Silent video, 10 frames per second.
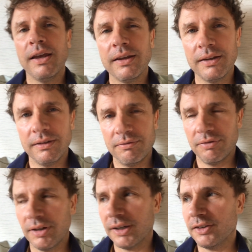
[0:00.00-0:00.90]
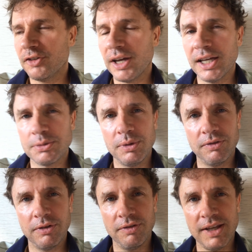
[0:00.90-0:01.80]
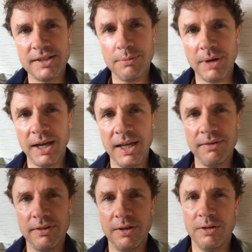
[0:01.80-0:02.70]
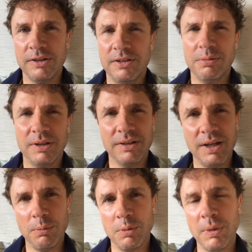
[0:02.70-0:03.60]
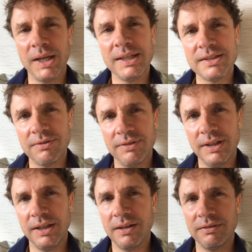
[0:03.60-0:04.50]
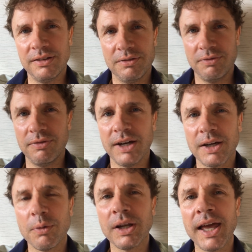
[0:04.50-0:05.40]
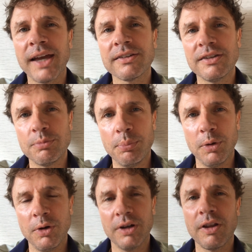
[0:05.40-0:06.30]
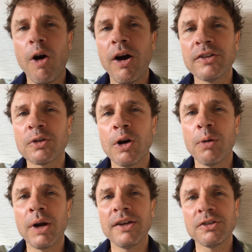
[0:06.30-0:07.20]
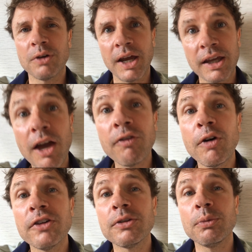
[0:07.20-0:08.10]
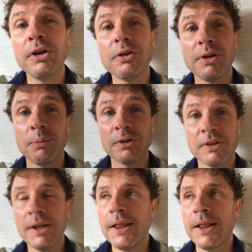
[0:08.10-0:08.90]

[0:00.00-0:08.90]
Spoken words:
and fucking charged me for offensive behaviour. And I just went, "Come on, mate, here's the video. Just fucking relax. It's Burke, highest crime rate in Australia. Go find some real criminals."